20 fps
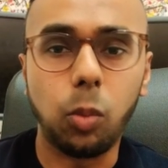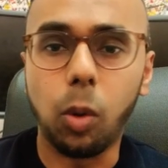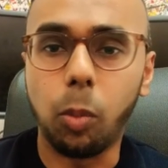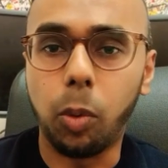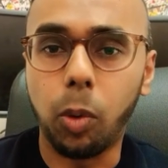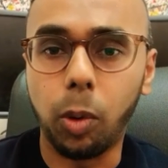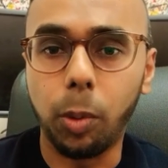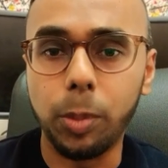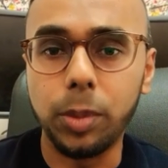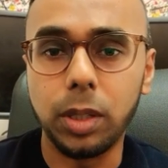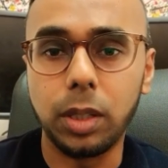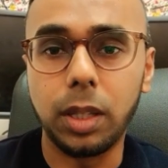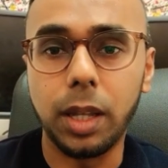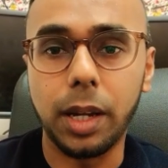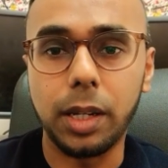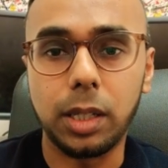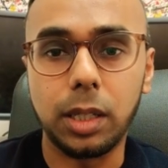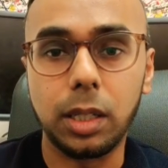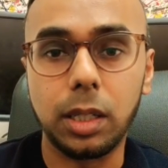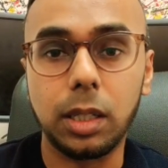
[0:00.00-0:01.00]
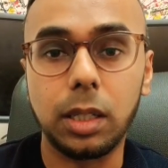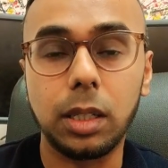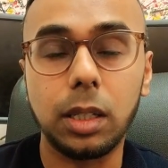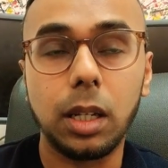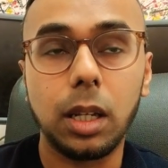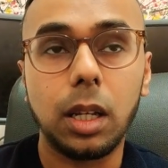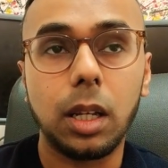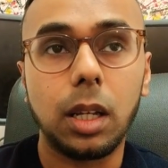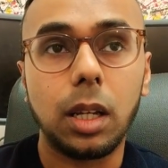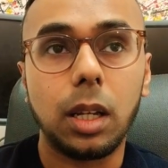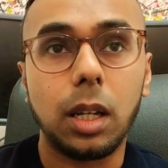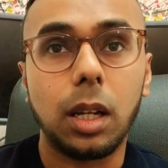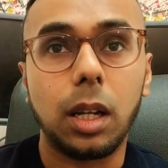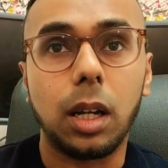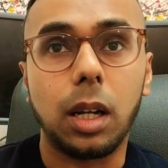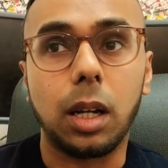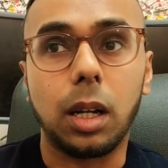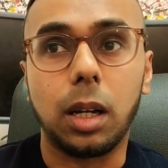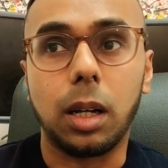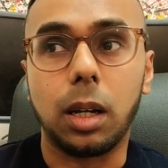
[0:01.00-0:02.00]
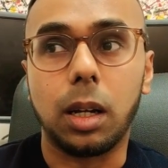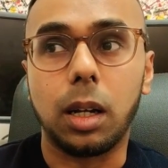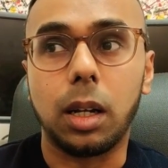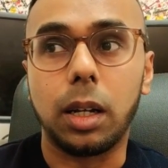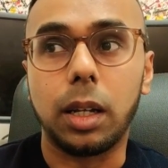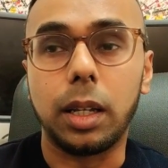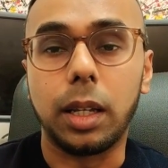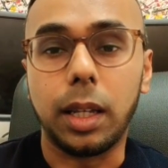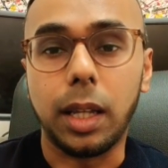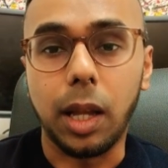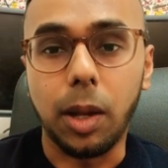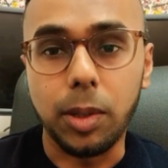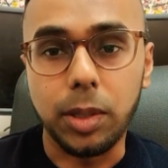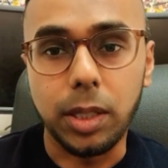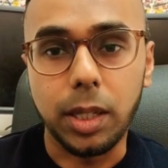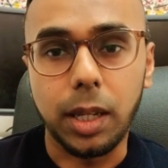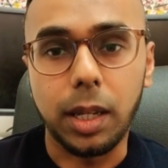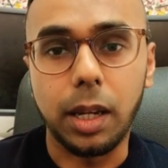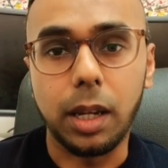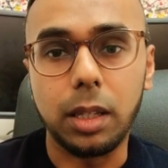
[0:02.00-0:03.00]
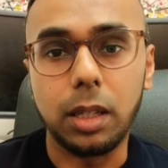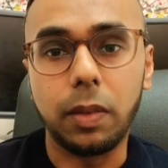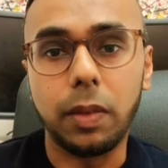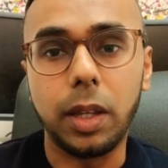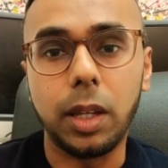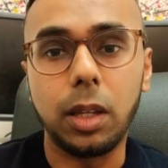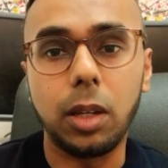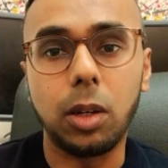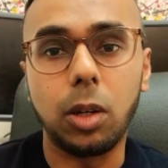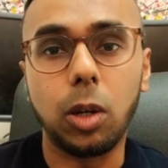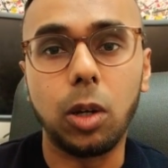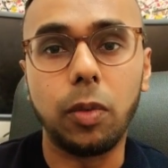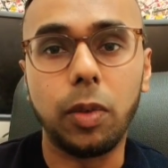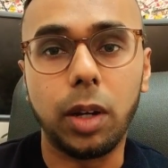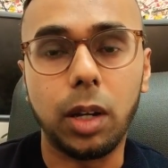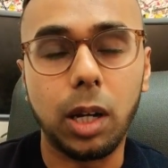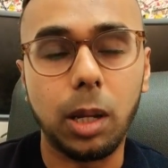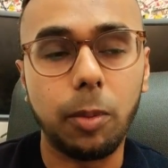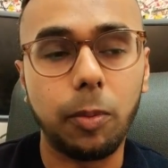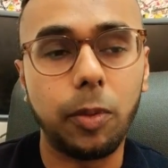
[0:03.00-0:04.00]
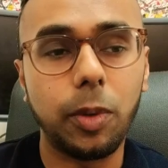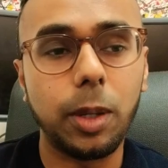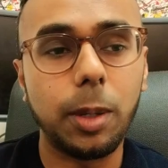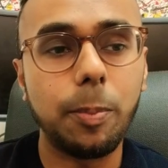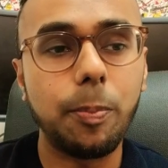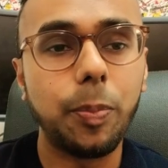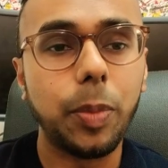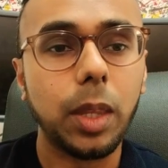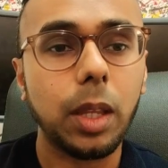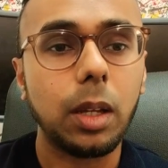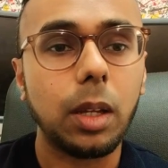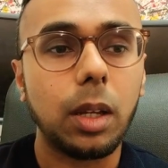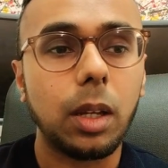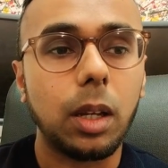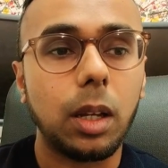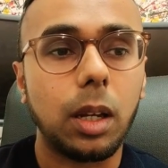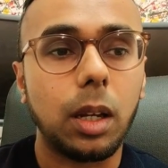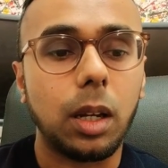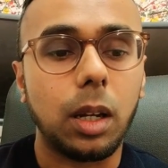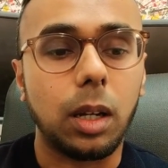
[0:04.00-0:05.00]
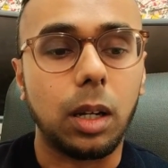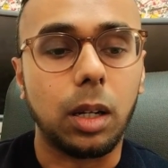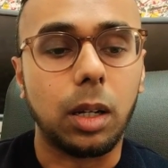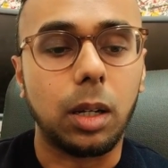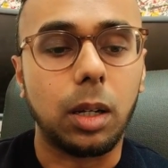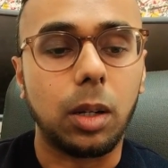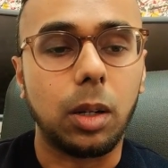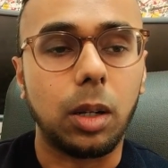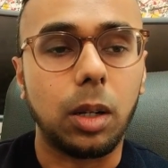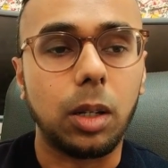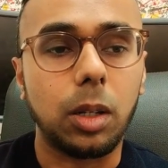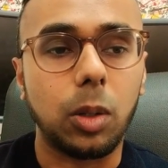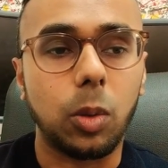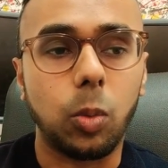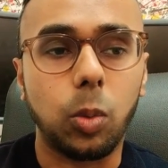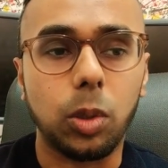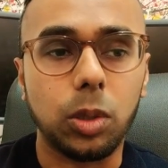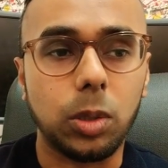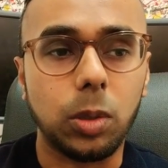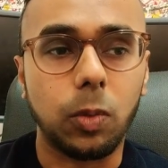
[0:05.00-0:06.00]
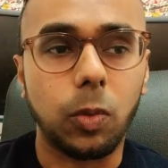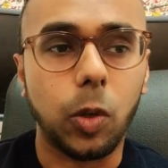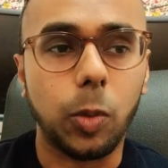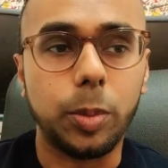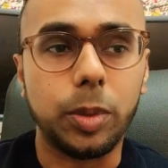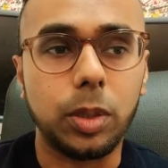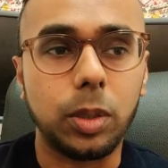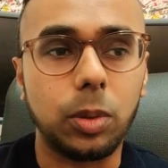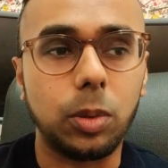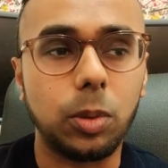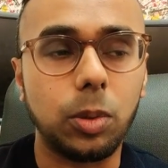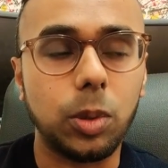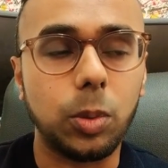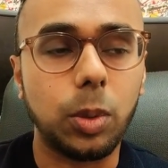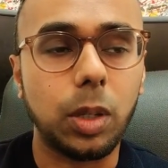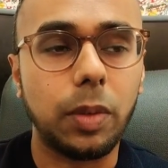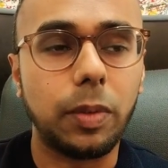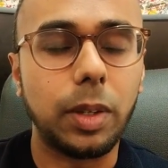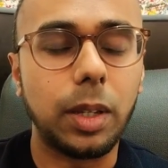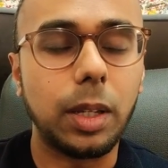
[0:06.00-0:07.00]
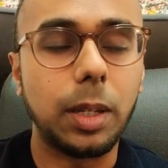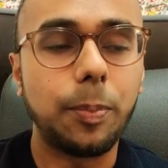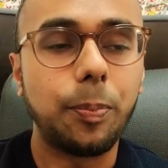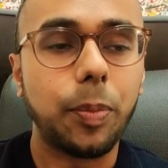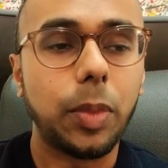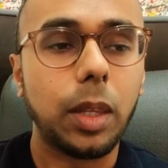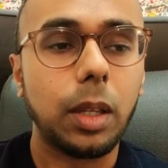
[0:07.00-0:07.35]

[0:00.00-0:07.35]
What problems did they actually encounter? How did they overcome them? What sort of obstacles were there?